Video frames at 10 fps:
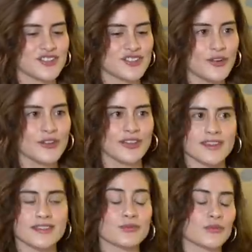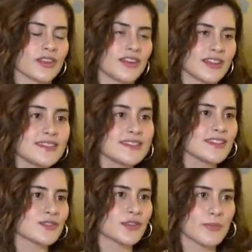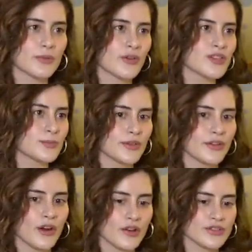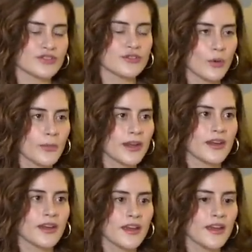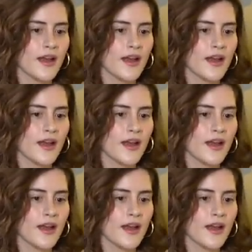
and show that this is really easy, it's really approachable, and there are so many